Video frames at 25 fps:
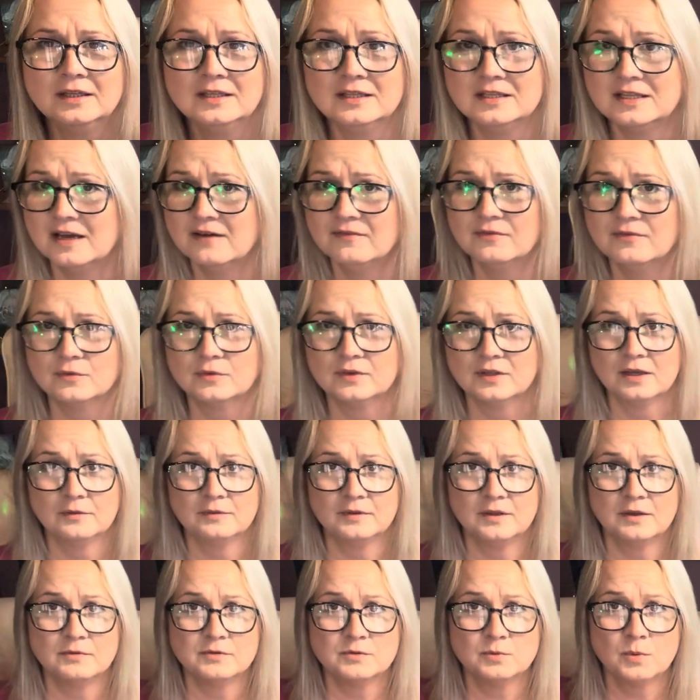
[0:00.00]
The other,
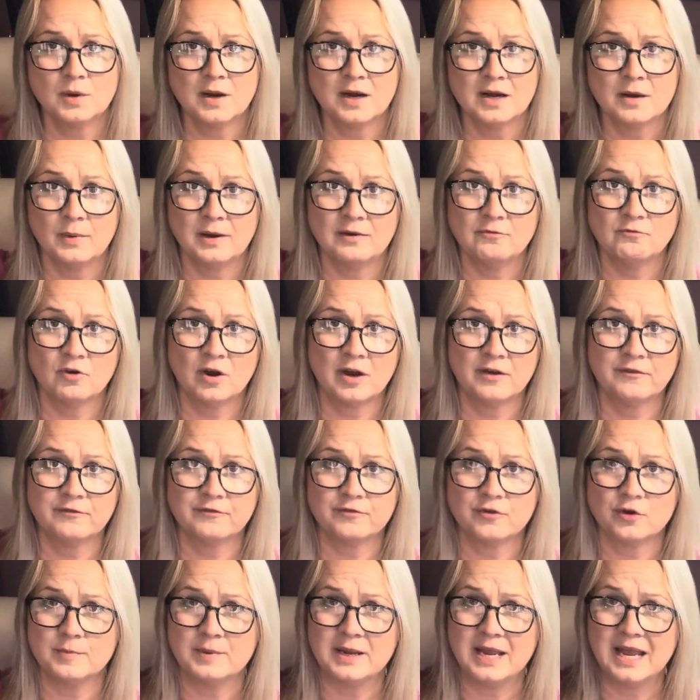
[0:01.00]
there was one that went right
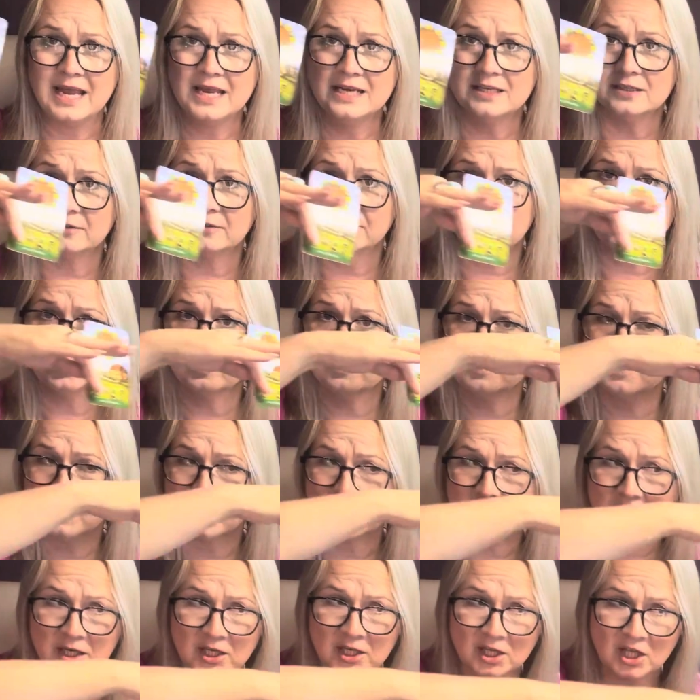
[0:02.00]
through my head. I thought it was like
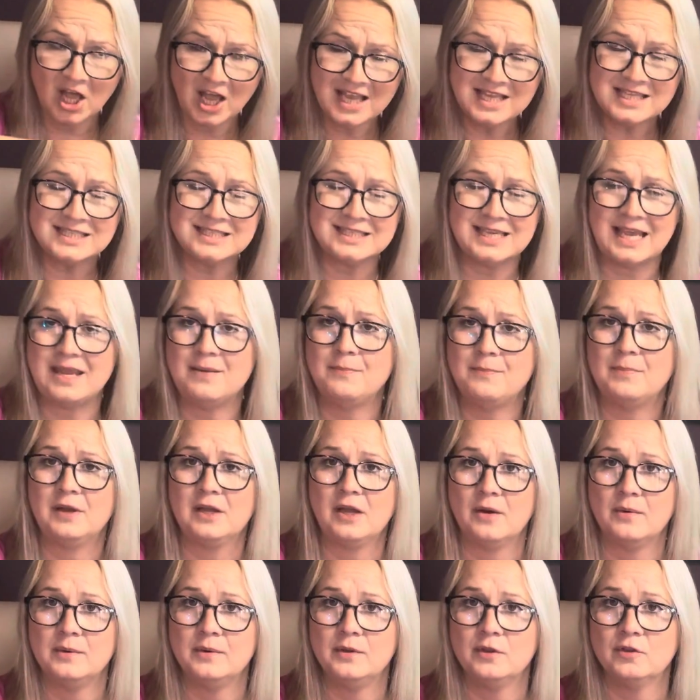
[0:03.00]
a lightsaber
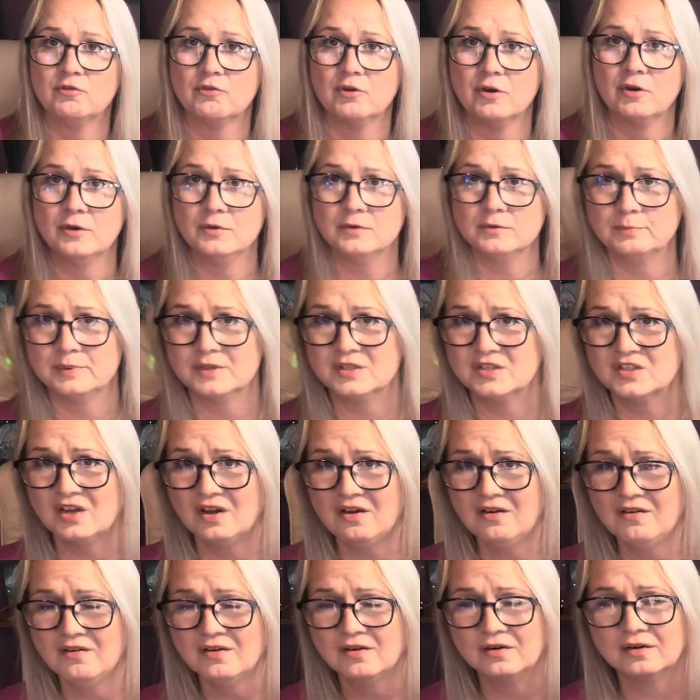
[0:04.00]
going through. It's
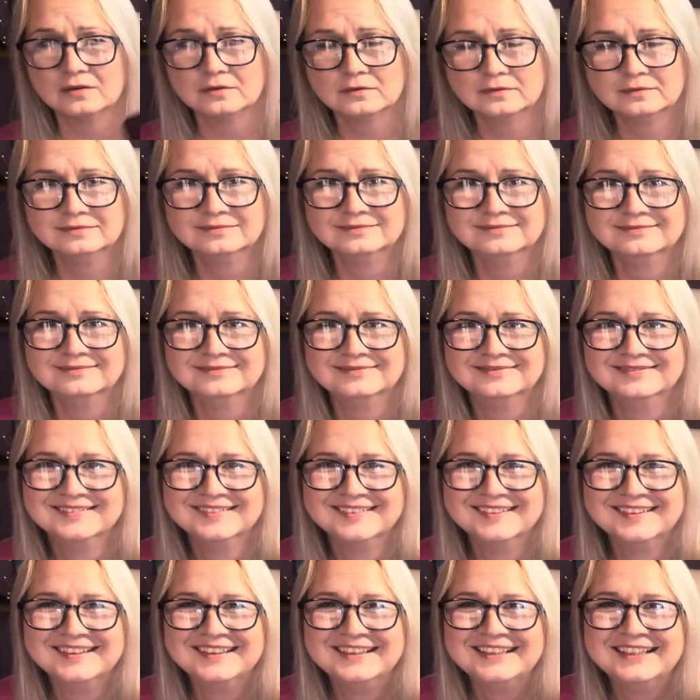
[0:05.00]
bizarre.
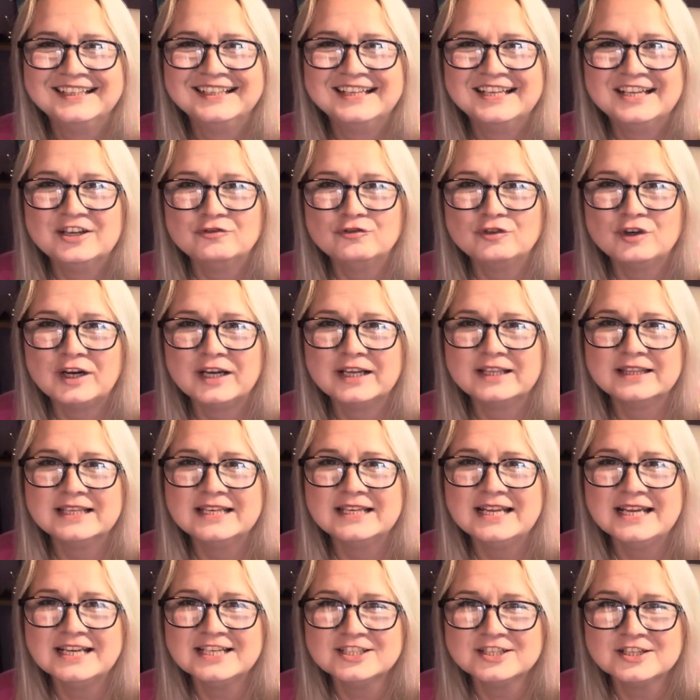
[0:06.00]
Right, the
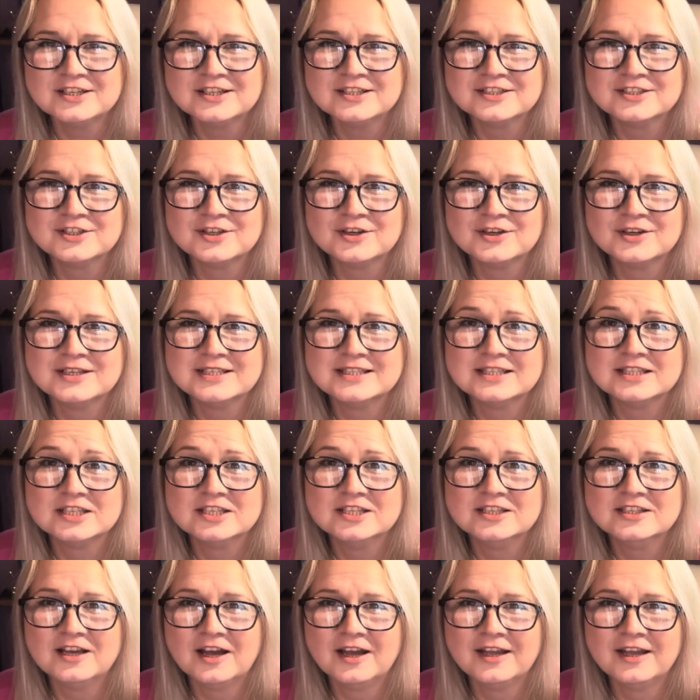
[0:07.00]
next card you got is the
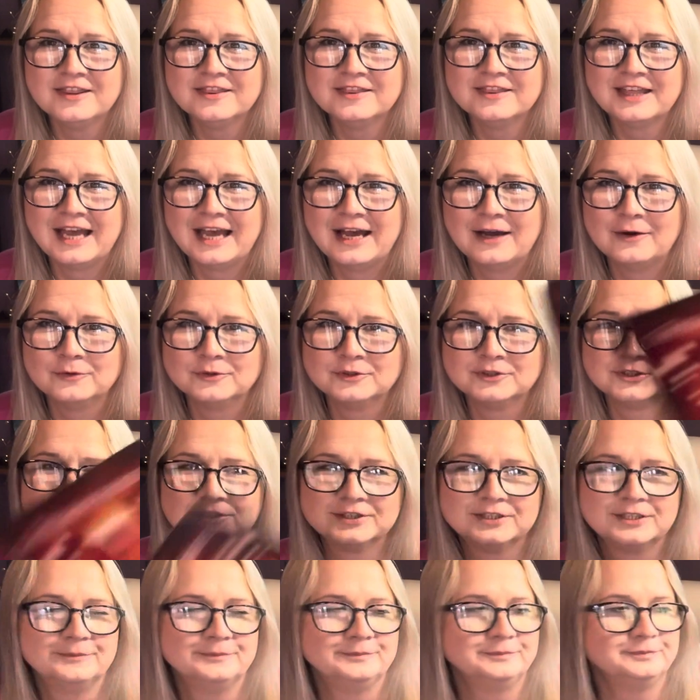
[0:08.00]
9th
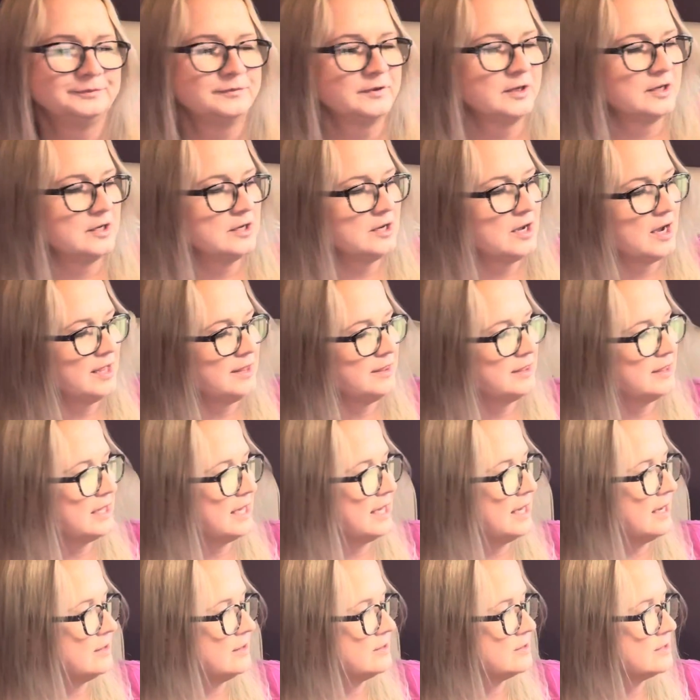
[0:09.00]
house. The 9th
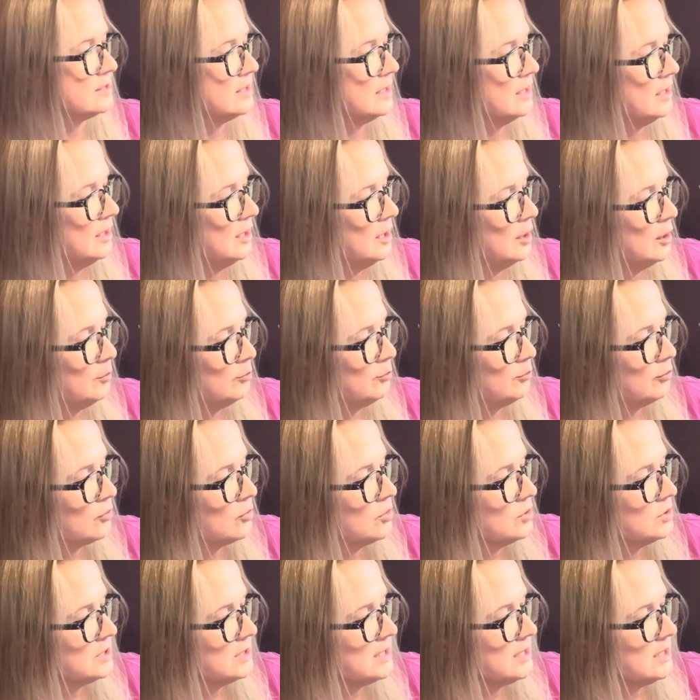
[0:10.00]
house
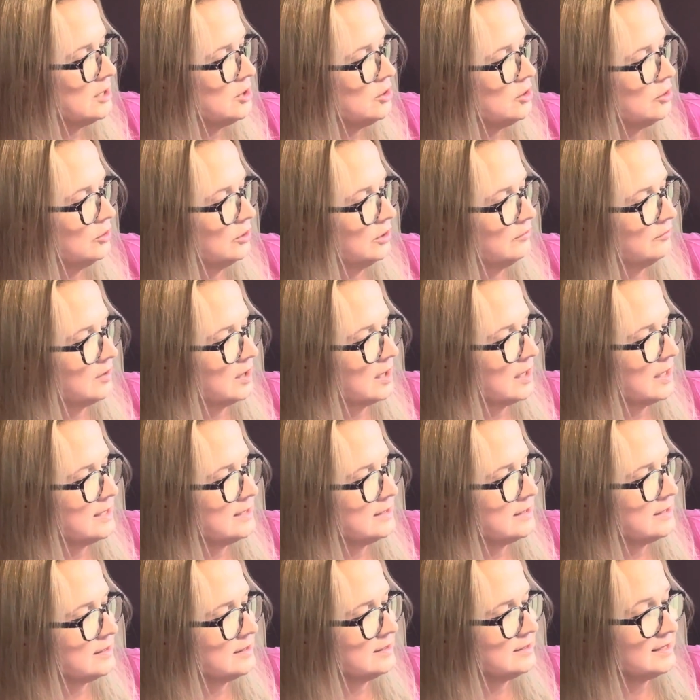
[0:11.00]
broadening your
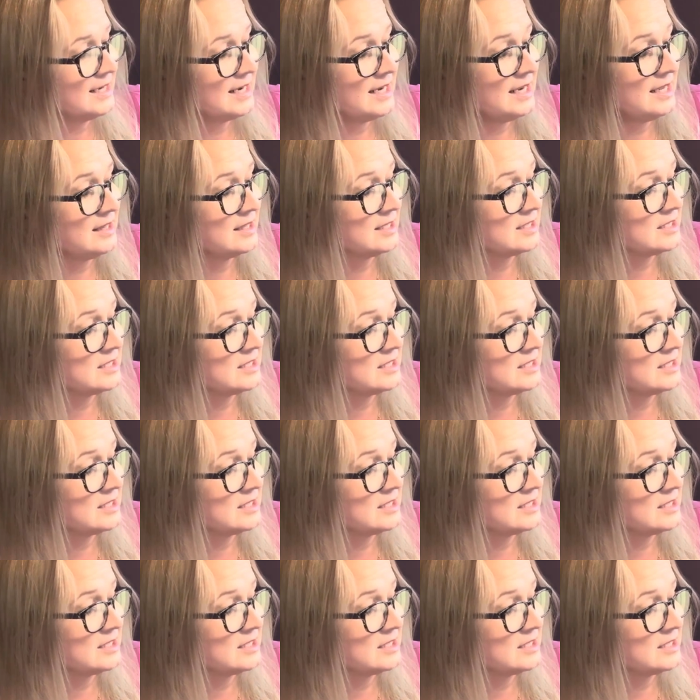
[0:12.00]
horizons either